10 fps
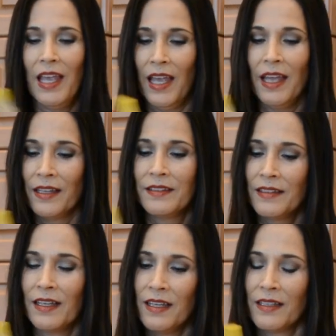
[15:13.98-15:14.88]
and
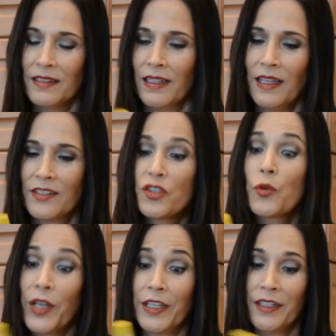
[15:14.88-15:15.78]

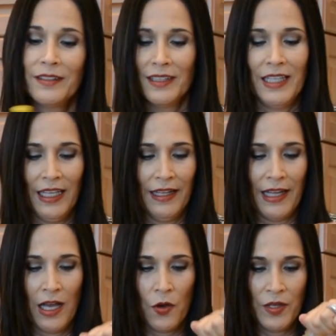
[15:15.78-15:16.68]
strain it, and
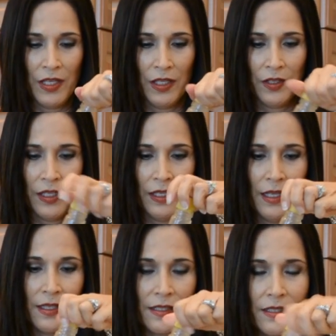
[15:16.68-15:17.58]
now here it
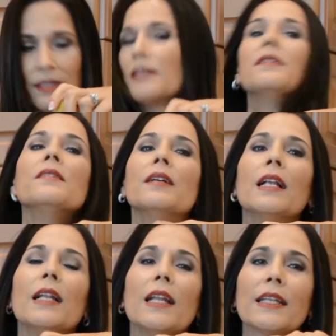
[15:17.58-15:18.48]
is.
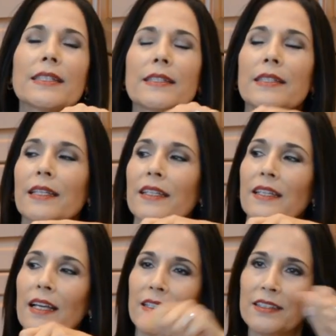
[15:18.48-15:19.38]
Let's see,
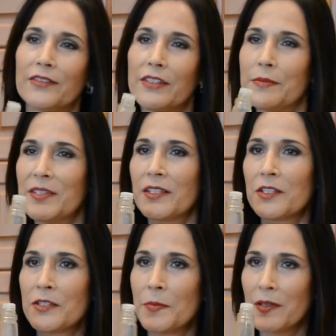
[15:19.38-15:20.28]
this
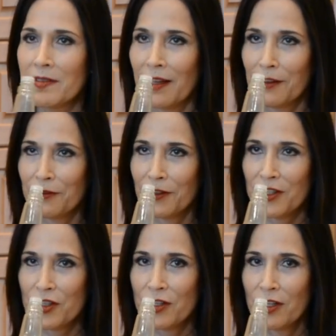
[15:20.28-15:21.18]
still smells like
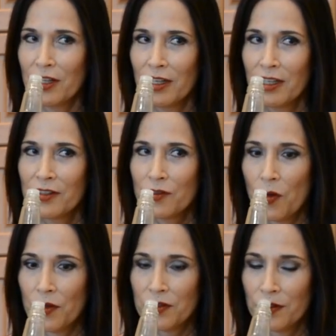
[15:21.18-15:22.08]
fish
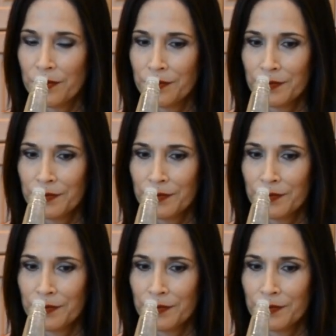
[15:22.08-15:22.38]
sauce.